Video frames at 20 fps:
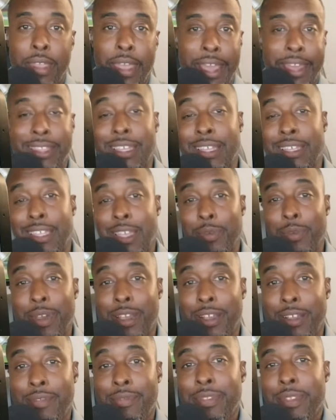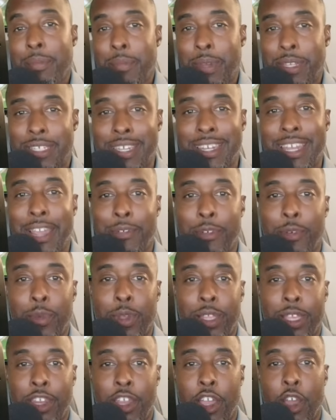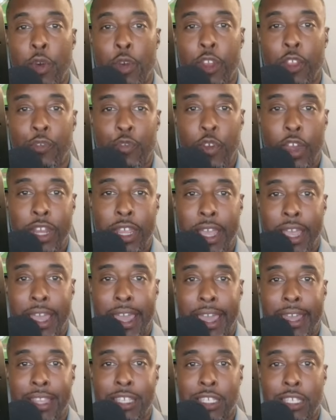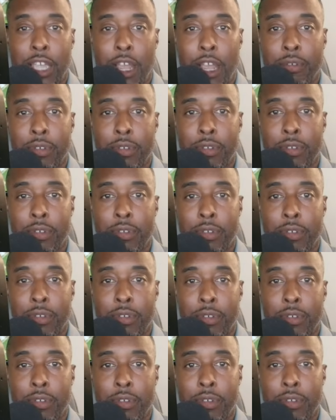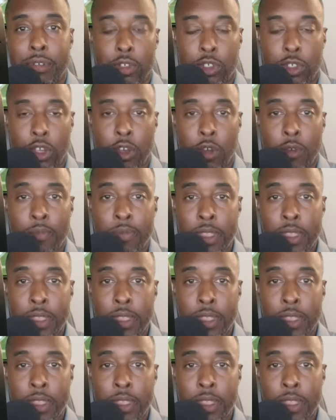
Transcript: I think they will, but you never really know. And it's funny, I had this conversation on my radio show